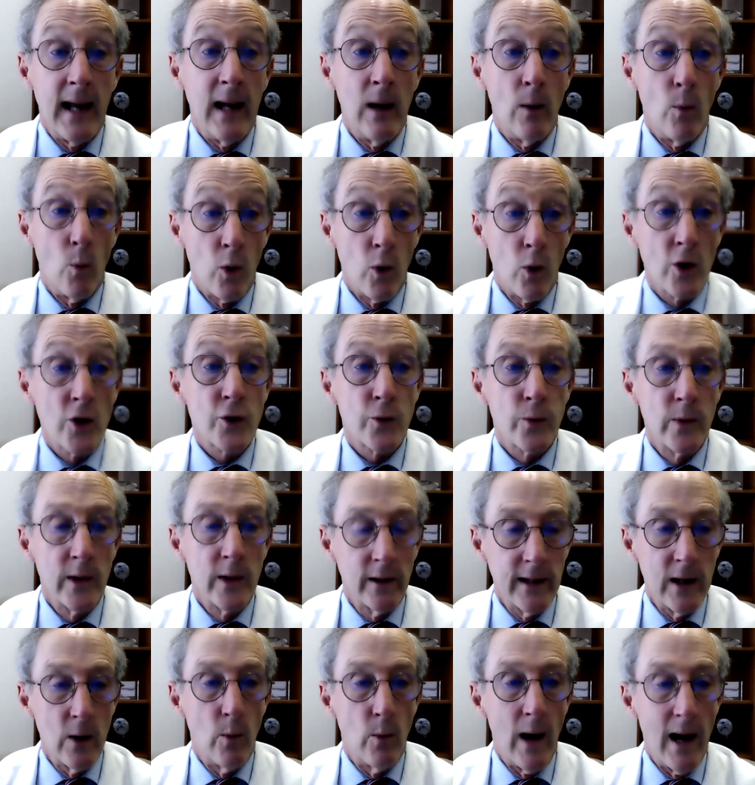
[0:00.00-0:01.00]
it works
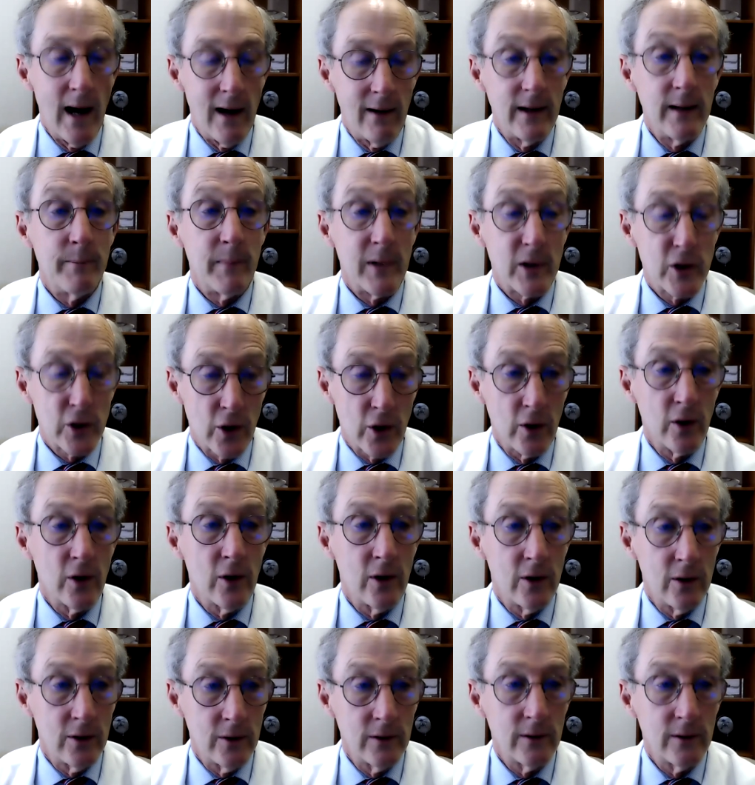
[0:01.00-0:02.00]
really well in
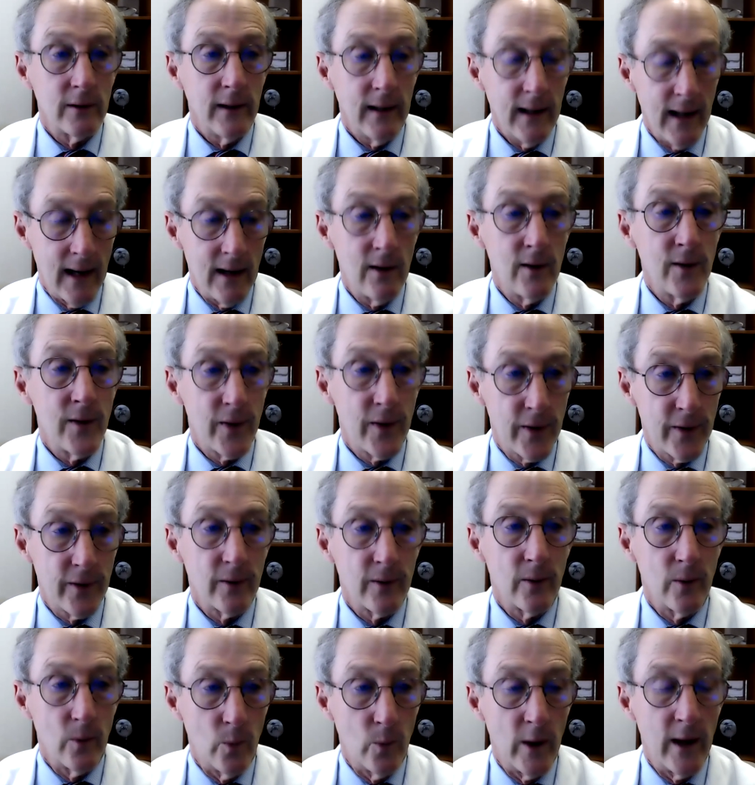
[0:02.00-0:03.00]
maternal health
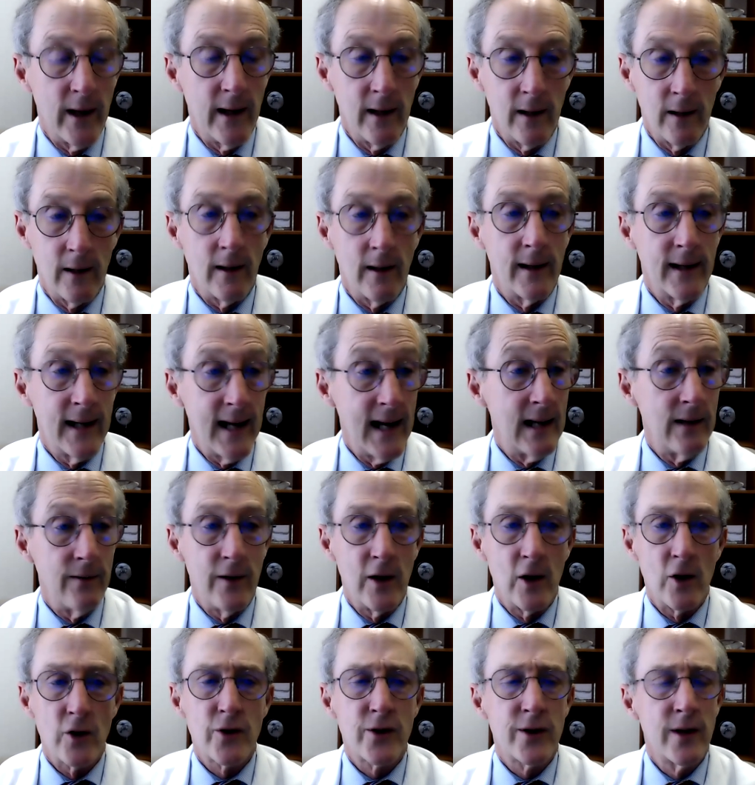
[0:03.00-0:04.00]
where again
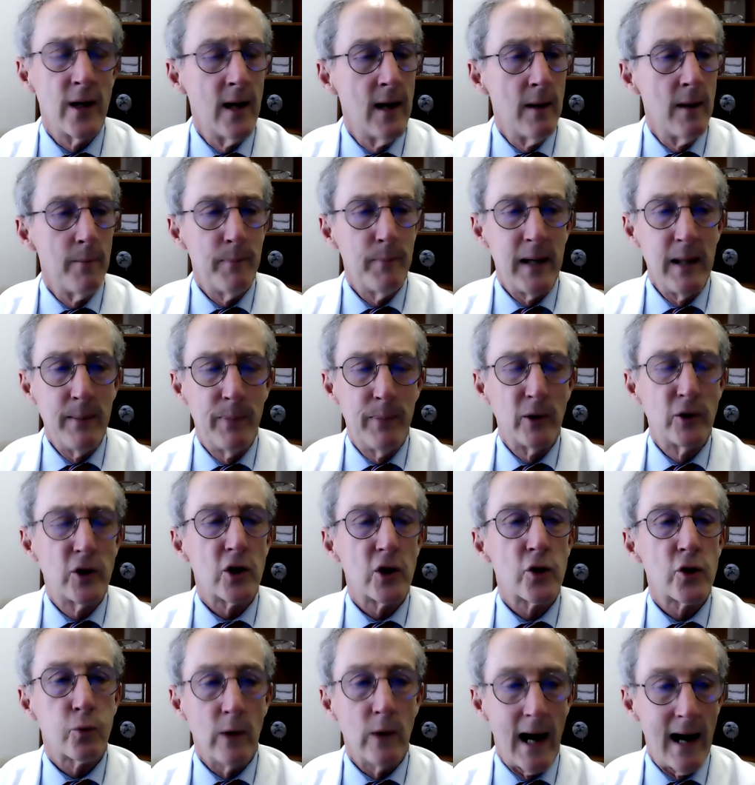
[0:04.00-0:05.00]
there's people
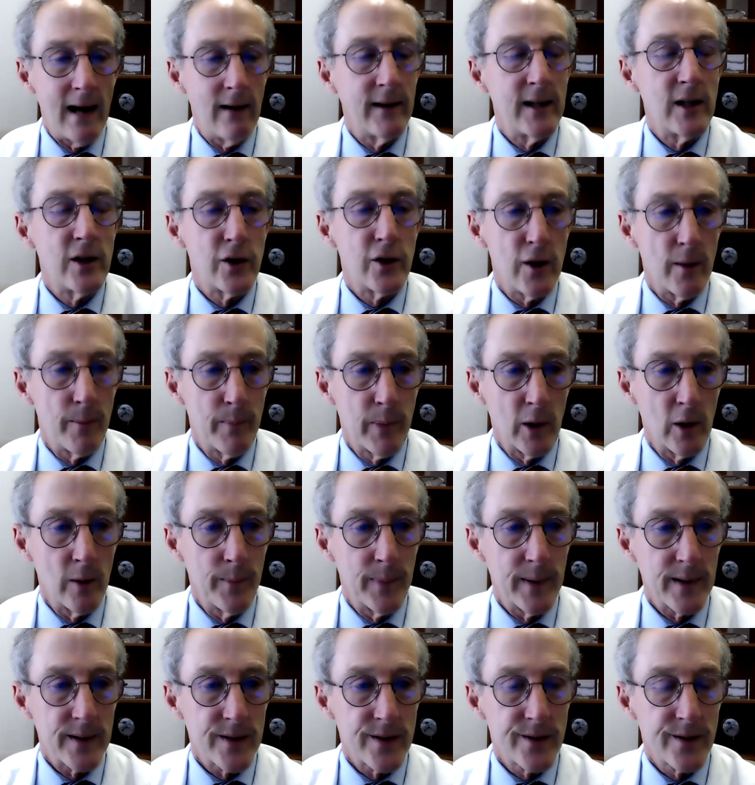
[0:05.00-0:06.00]
just rally to the
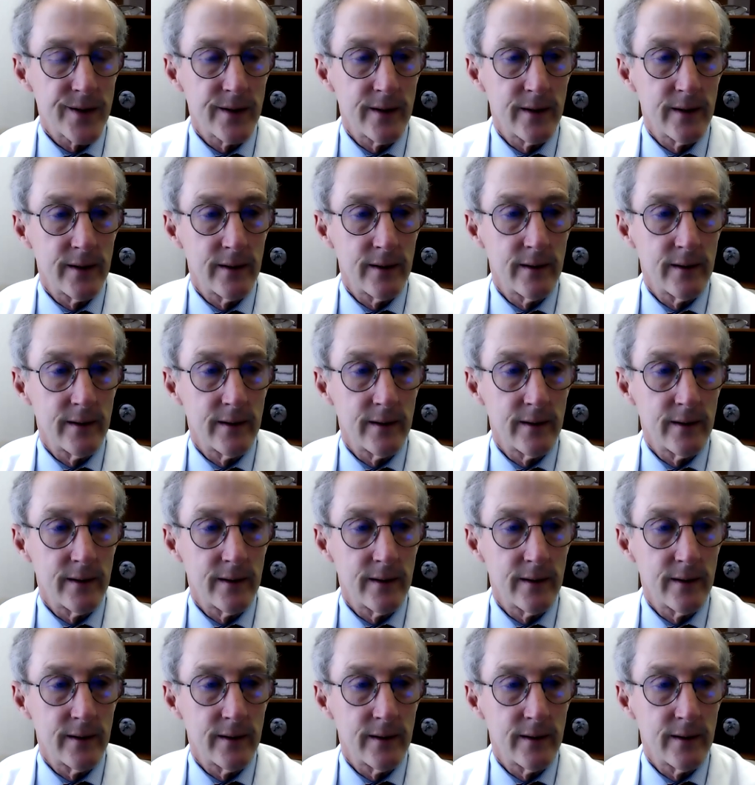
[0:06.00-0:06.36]
purpose